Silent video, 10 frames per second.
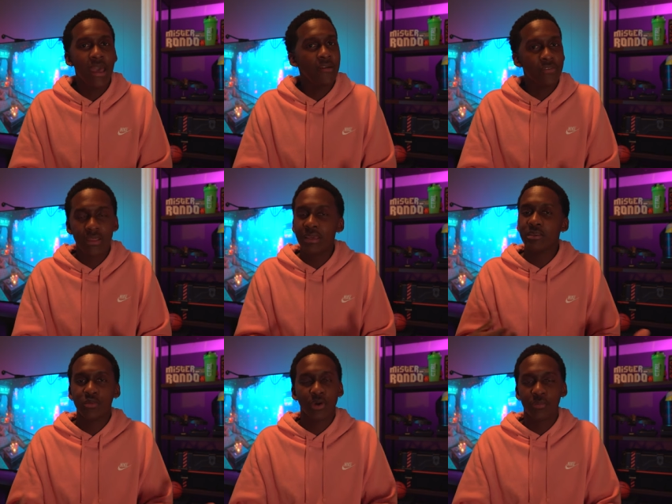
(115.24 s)
everything
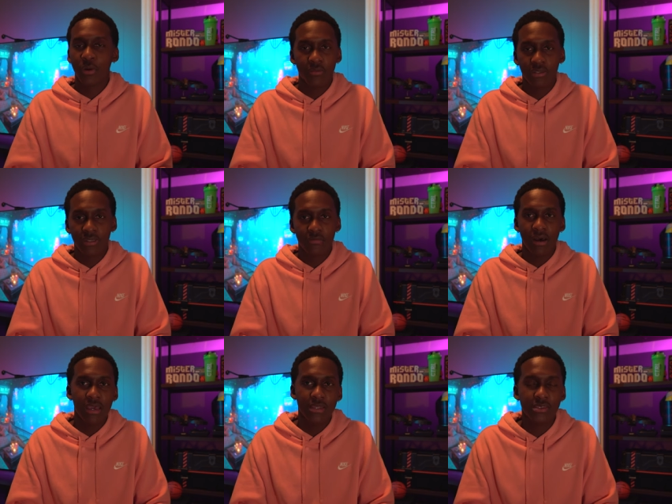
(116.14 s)
has worked perfectly
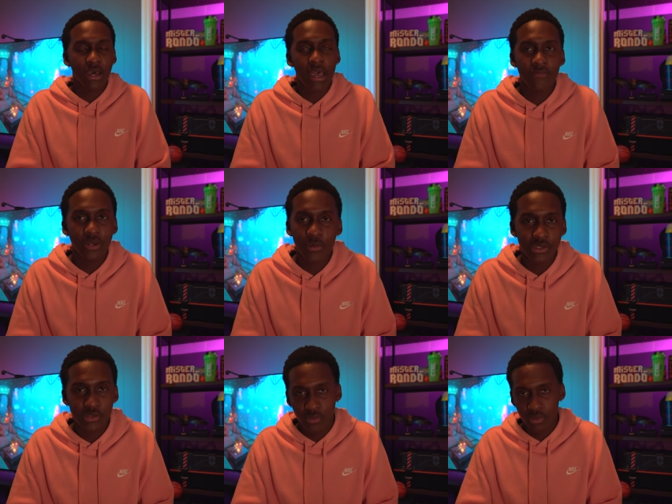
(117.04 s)
fine, so I have no
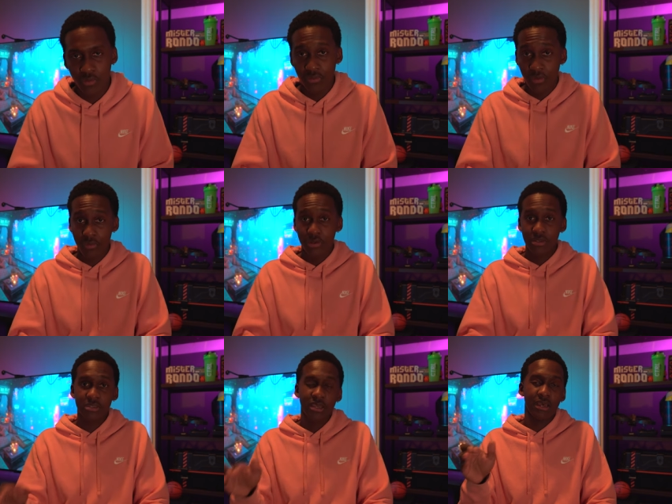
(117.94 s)
issues with the
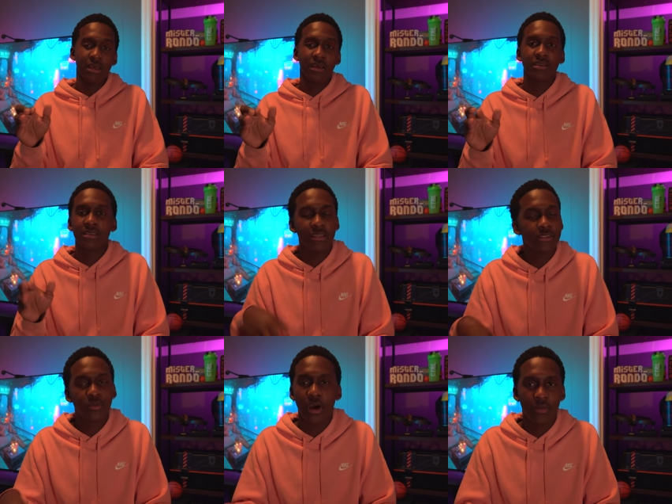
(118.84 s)
refurbished uh, Geek
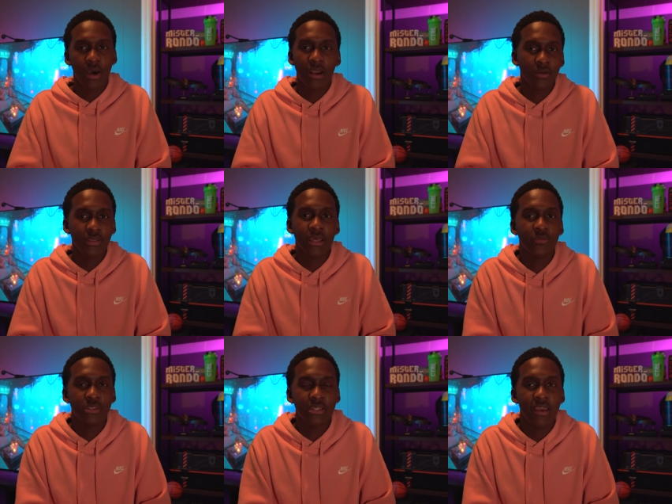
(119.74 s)
Squad model
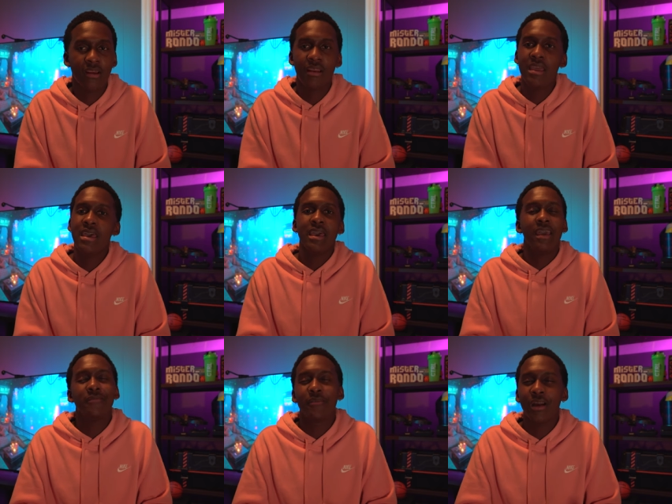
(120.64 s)
that was there.
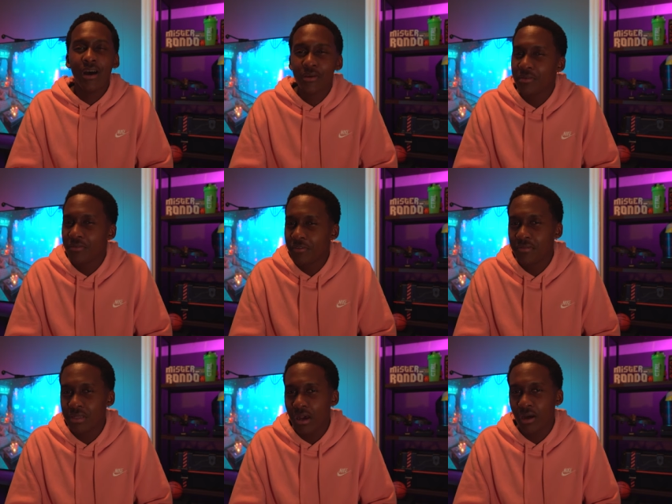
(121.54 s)
And for one hundred
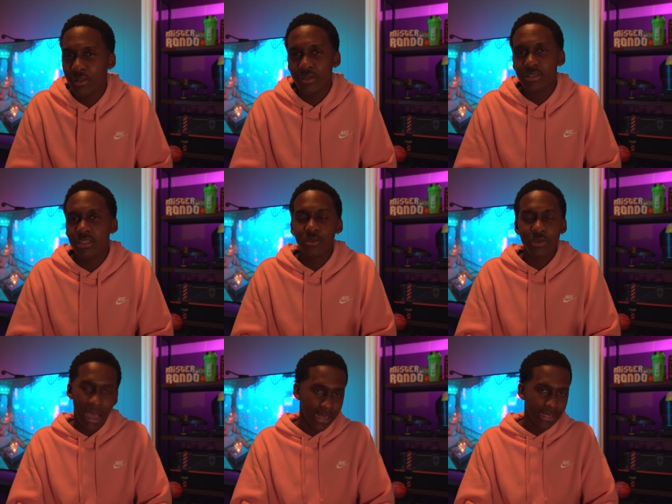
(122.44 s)
fifty dollars, you
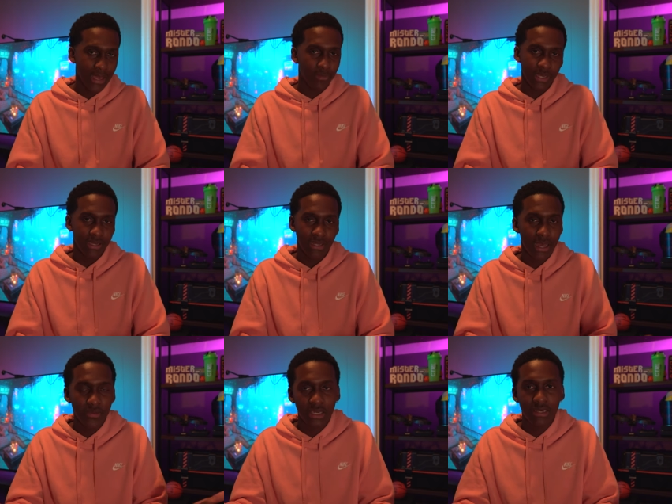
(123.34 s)
kind of can't beat it.
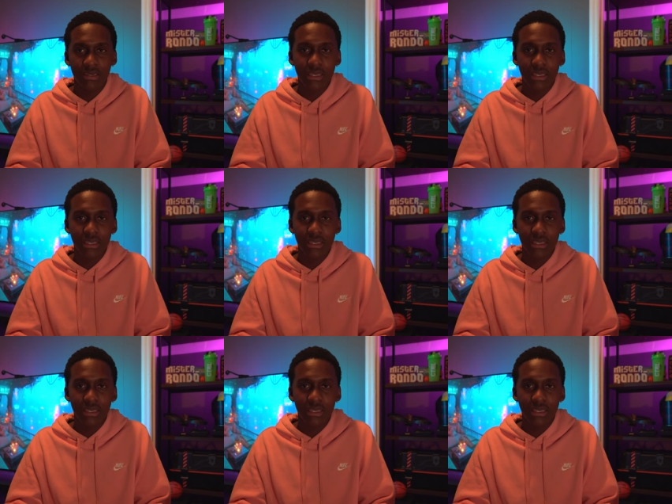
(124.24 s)
I mean,